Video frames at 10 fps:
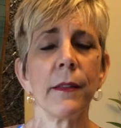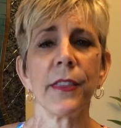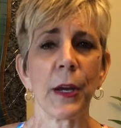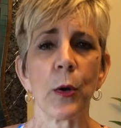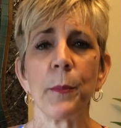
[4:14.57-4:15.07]

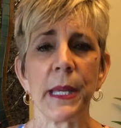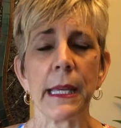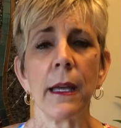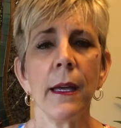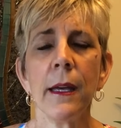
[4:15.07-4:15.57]

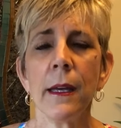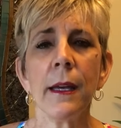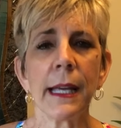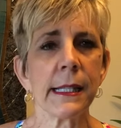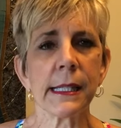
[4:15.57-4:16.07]
therapy.
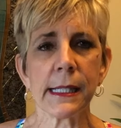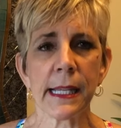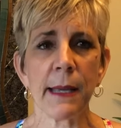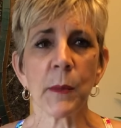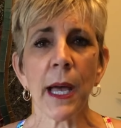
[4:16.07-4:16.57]
It's the
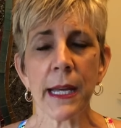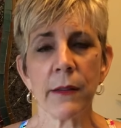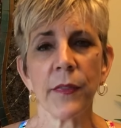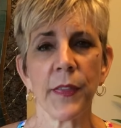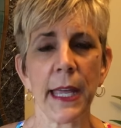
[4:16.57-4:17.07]
same kind
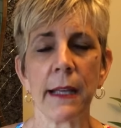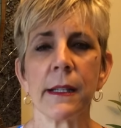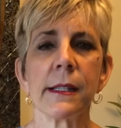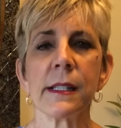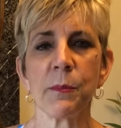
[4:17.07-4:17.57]
of thing.
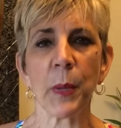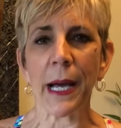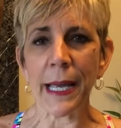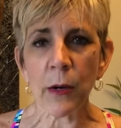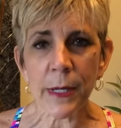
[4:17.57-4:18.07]
This is
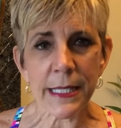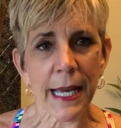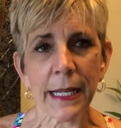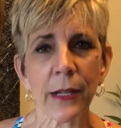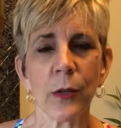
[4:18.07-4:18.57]

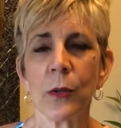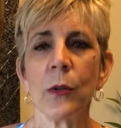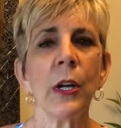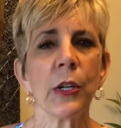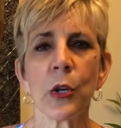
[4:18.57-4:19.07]

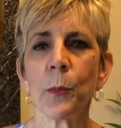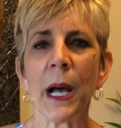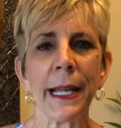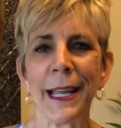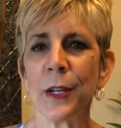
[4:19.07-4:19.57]
bioidentical. Your
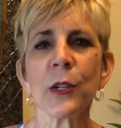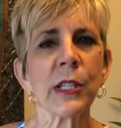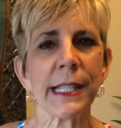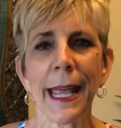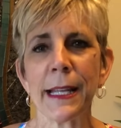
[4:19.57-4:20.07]
body
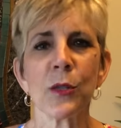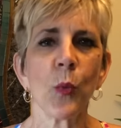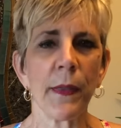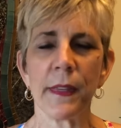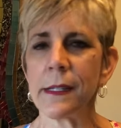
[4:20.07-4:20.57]
understands
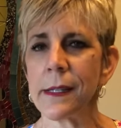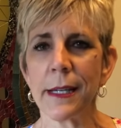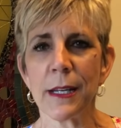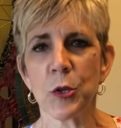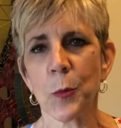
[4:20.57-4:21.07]
what this
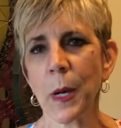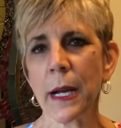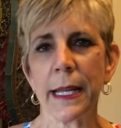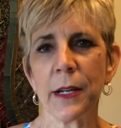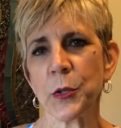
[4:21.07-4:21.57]
is. Your
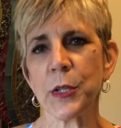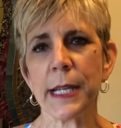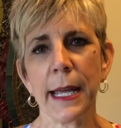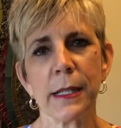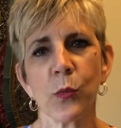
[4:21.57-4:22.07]
body
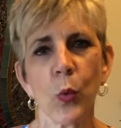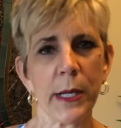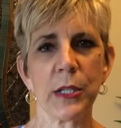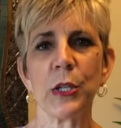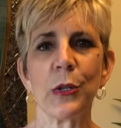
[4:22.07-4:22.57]
understands
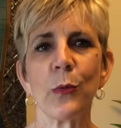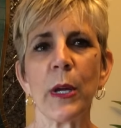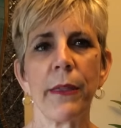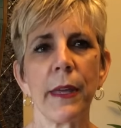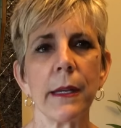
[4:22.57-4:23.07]
what to do
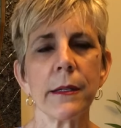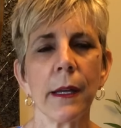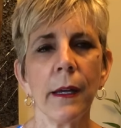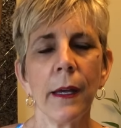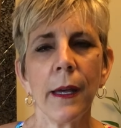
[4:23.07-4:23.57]
with it.
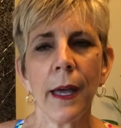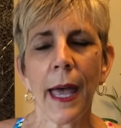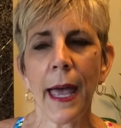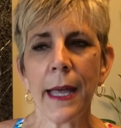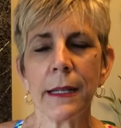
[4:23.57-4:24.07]

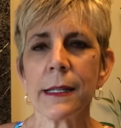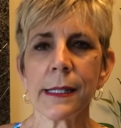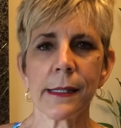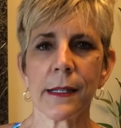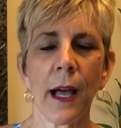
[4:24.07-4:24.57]
And
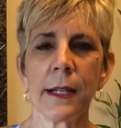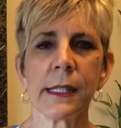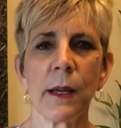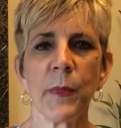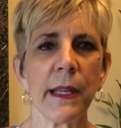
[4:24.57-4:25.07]
this is not
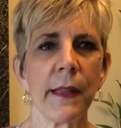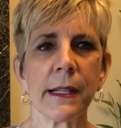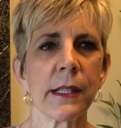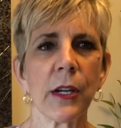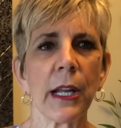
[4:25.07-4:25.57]
something
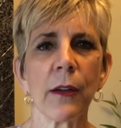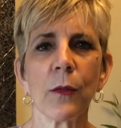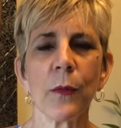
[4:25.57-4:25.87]
that's gonna